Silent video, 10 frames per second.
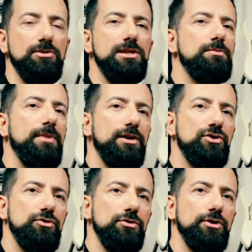Just make
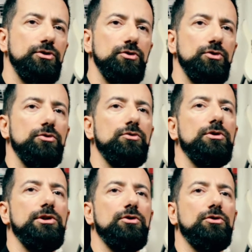sure you do
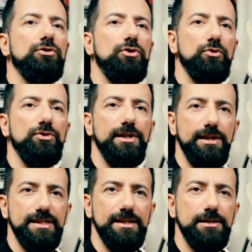your due
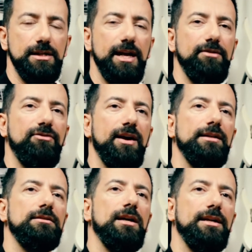diligence and
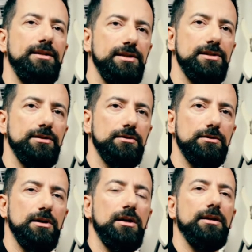find a decent
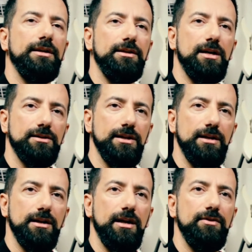guitar tech,
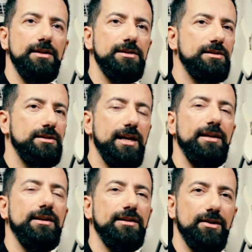and then just take the
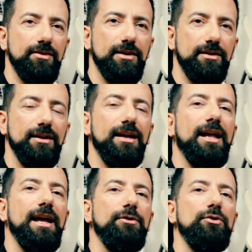guitar there,
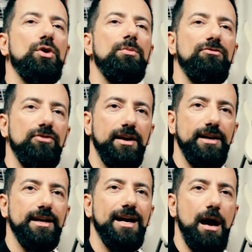and you're going to be
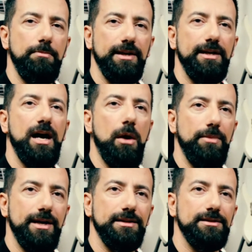very happily
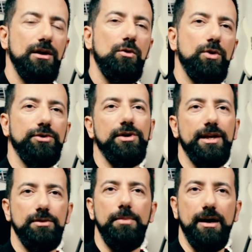amazed when you get
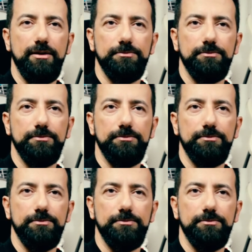it back.